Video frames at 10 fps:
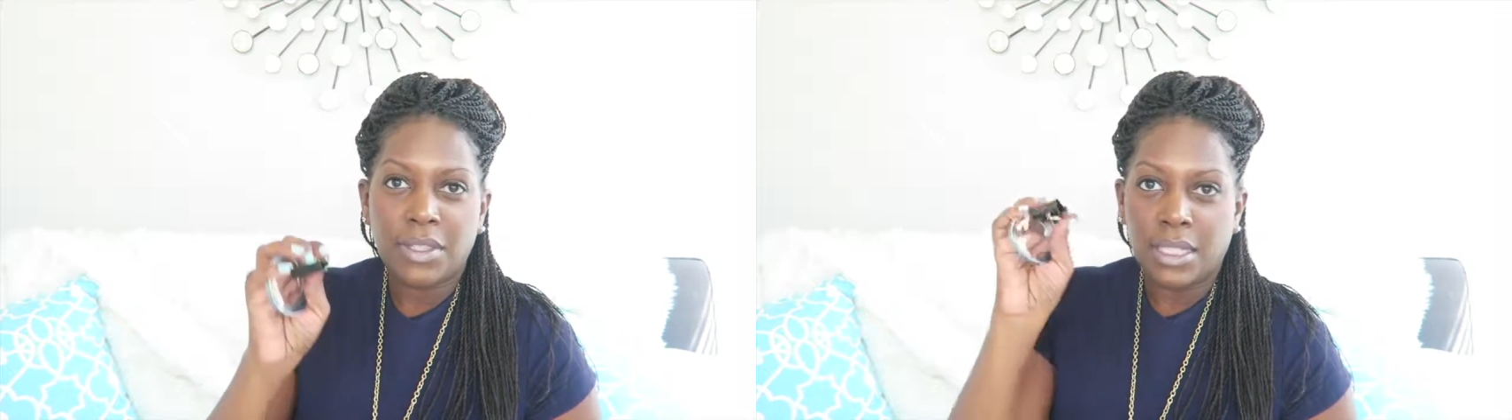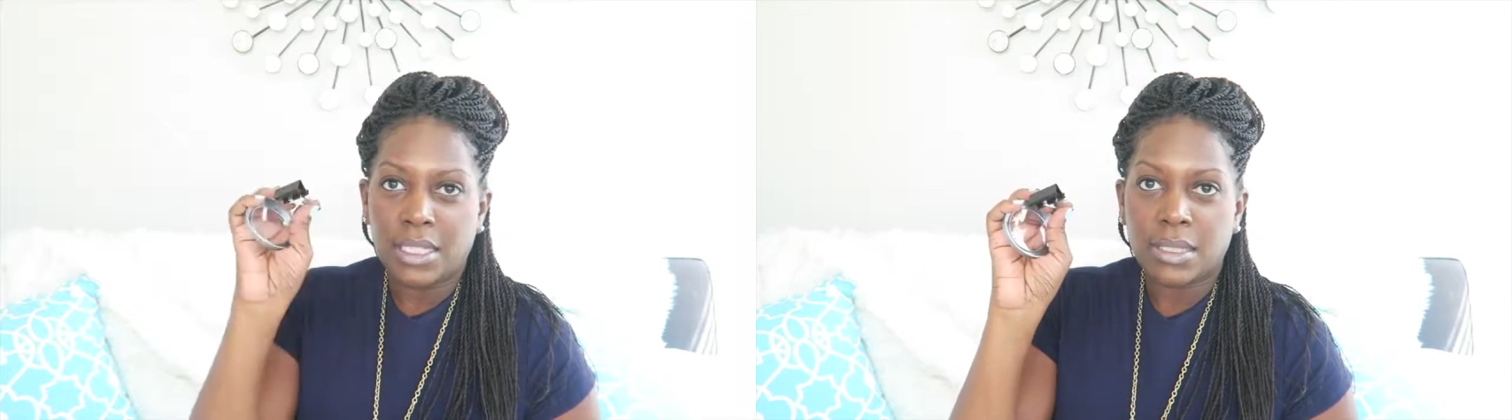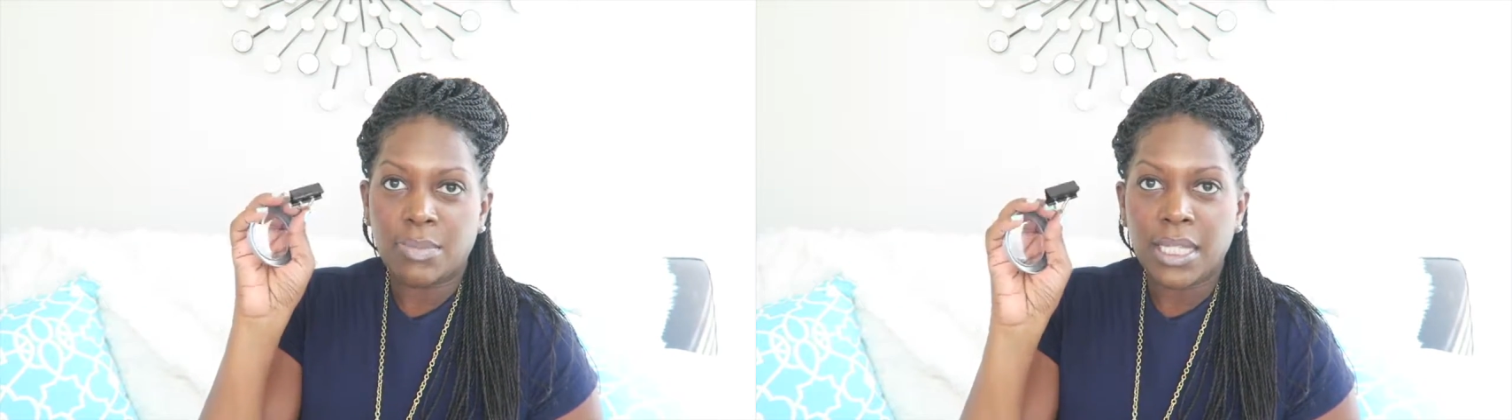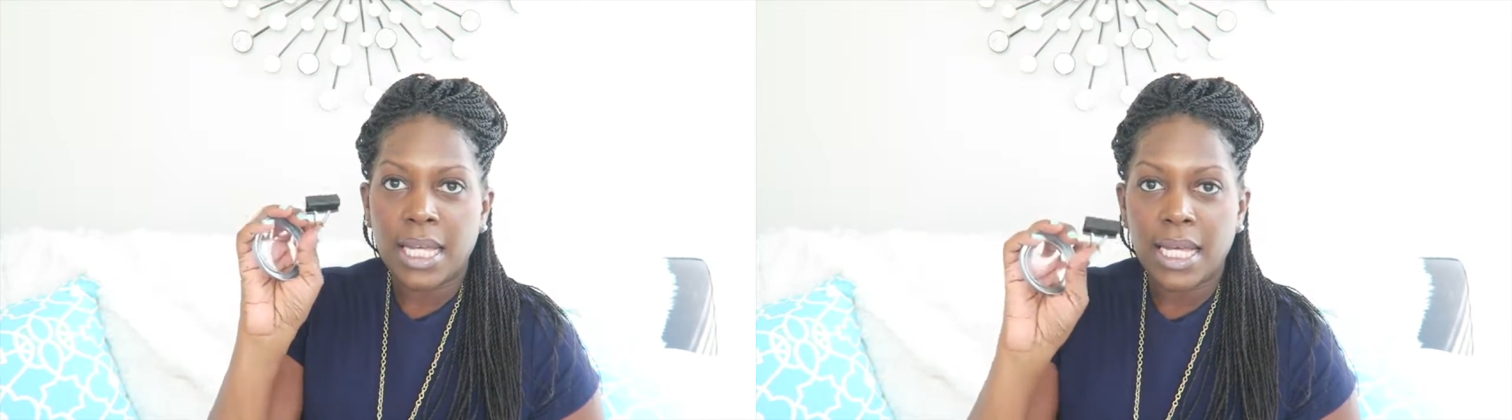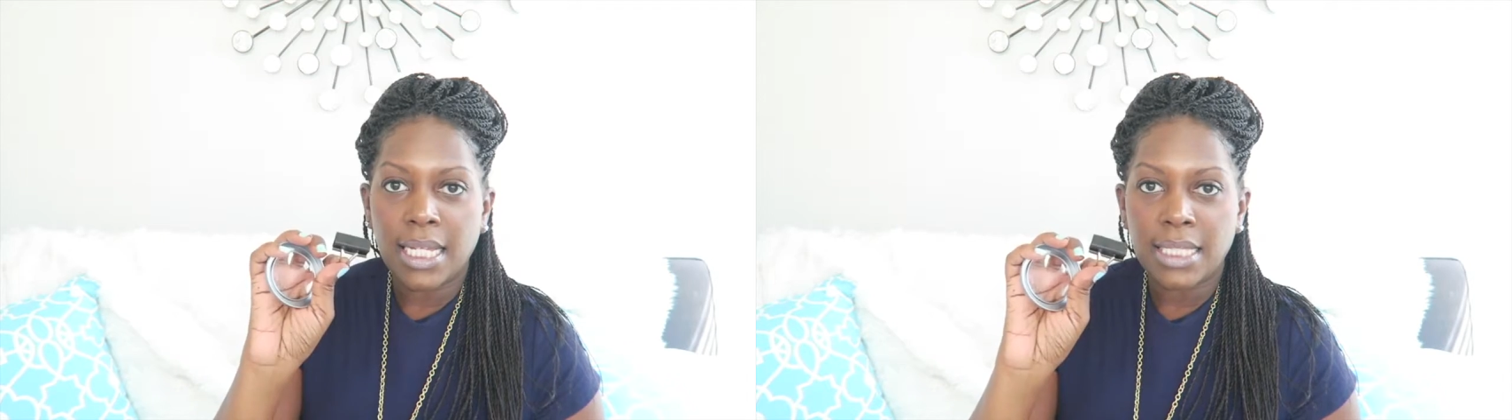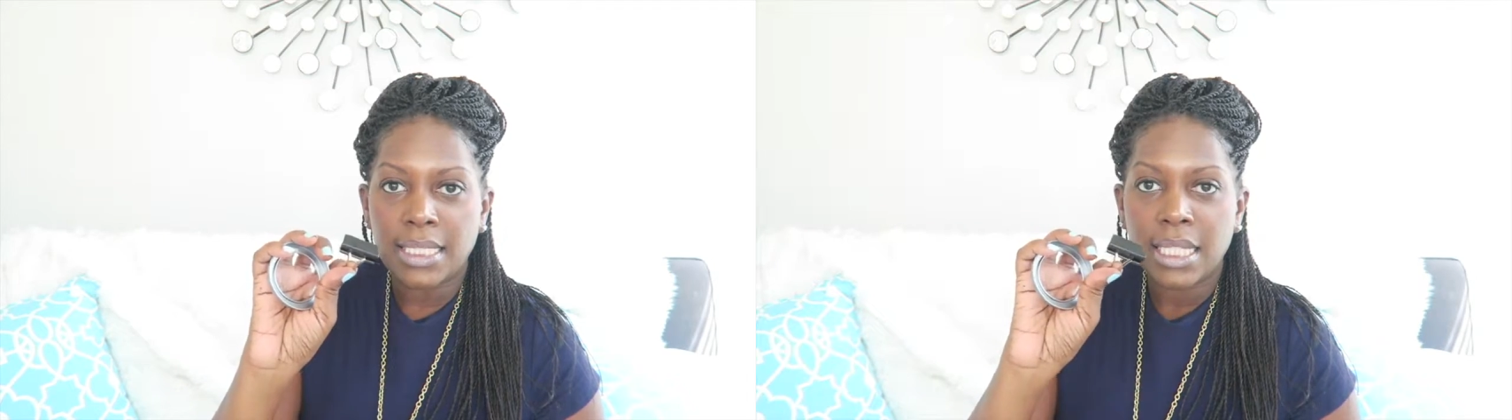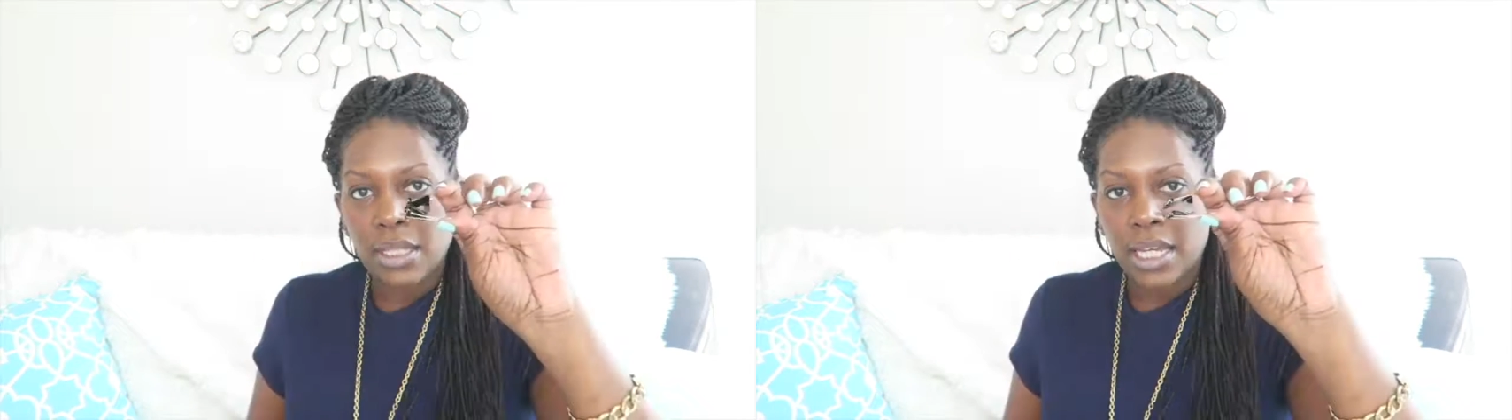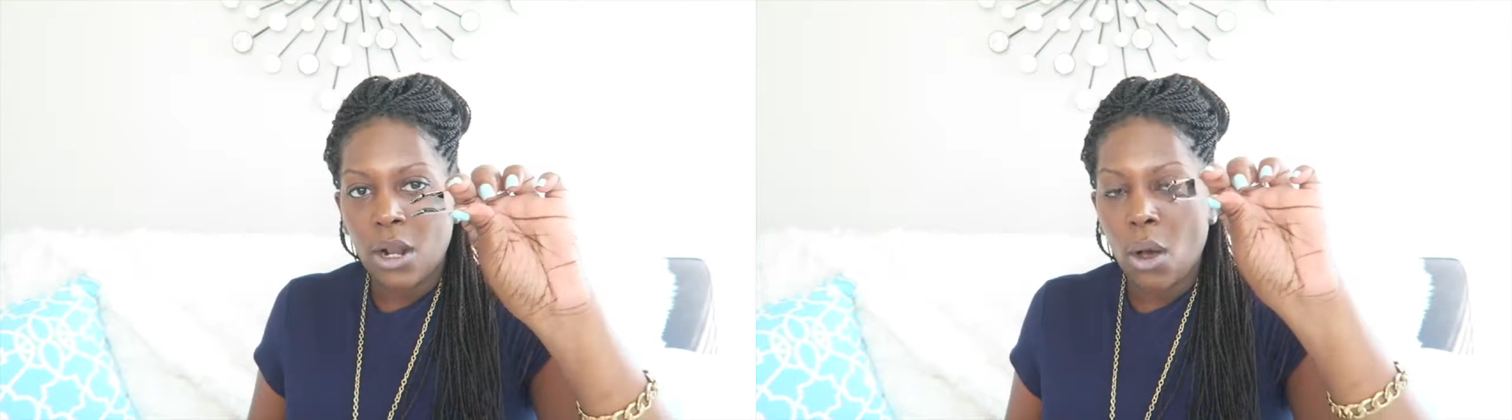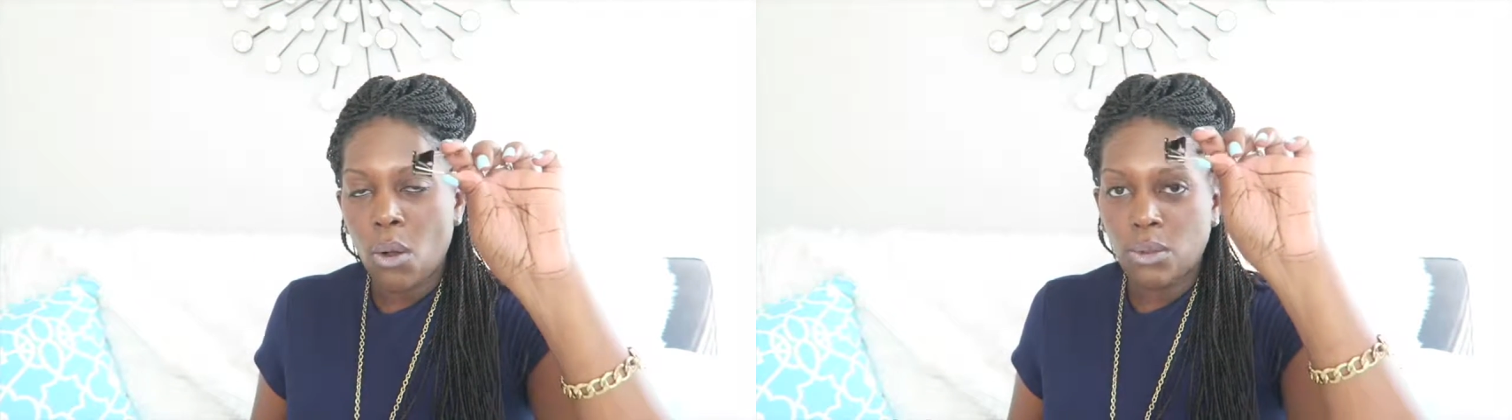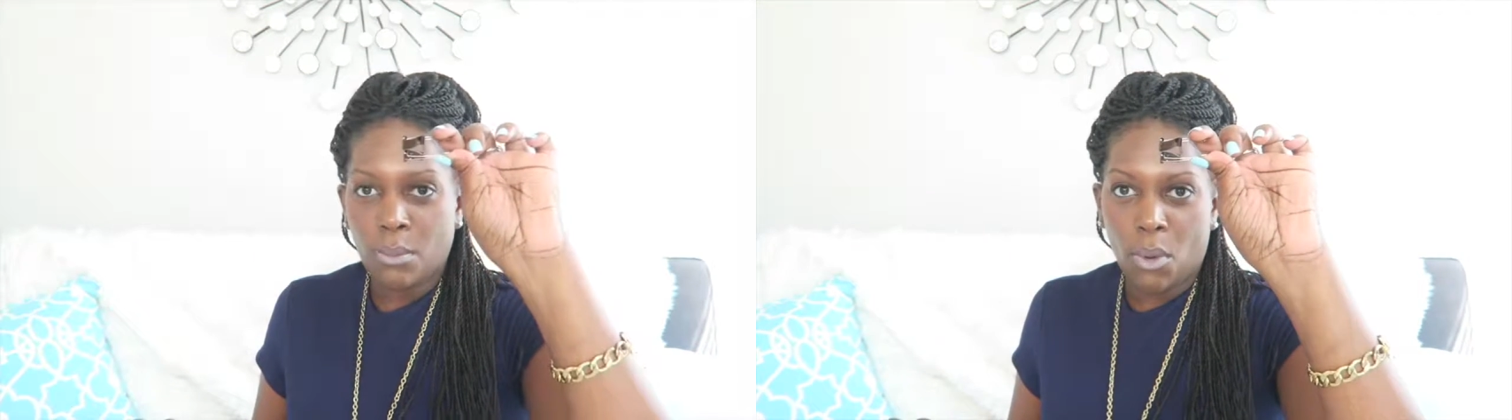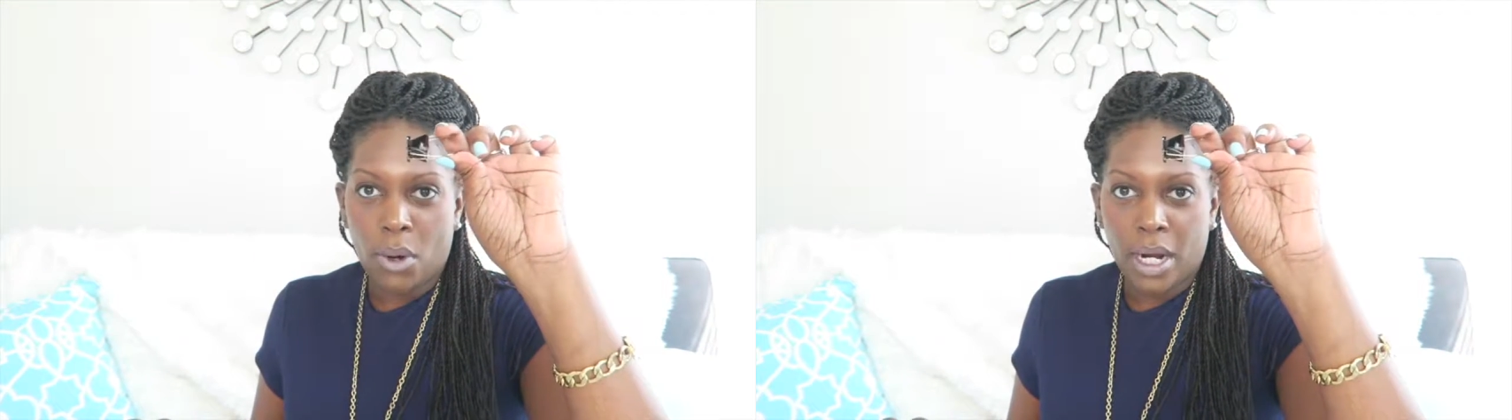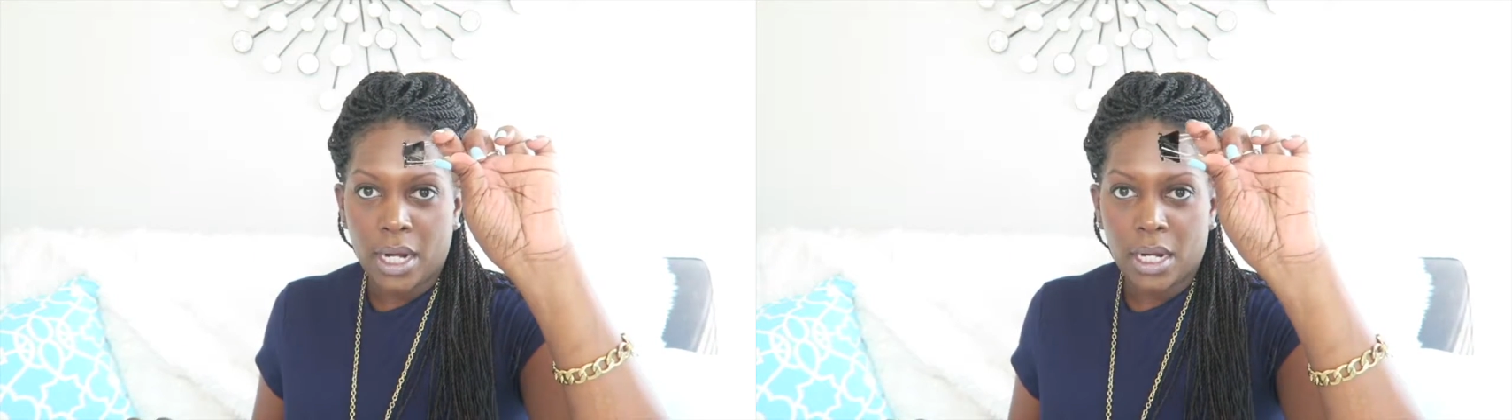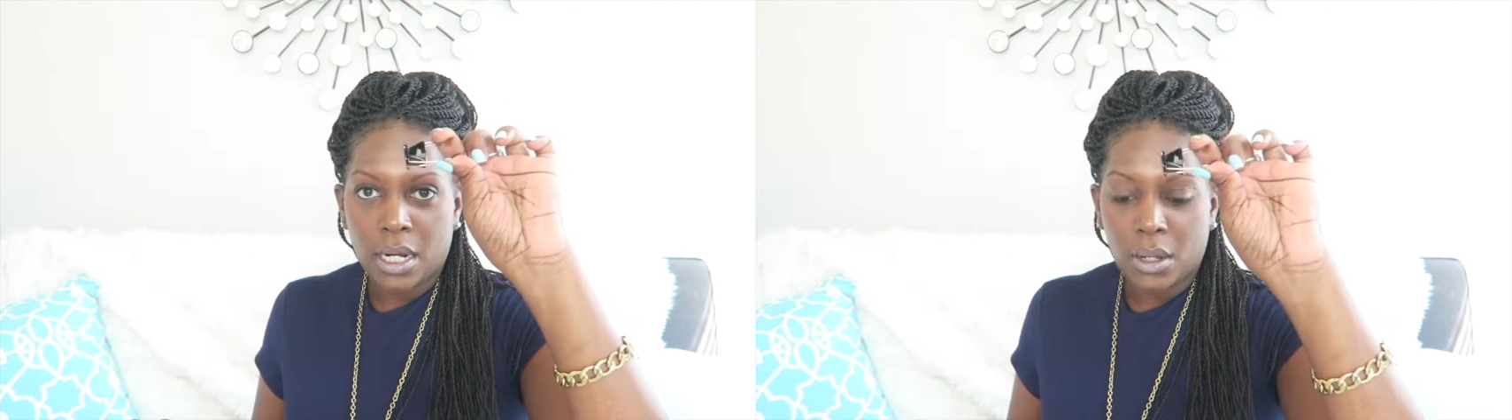these because can hold more.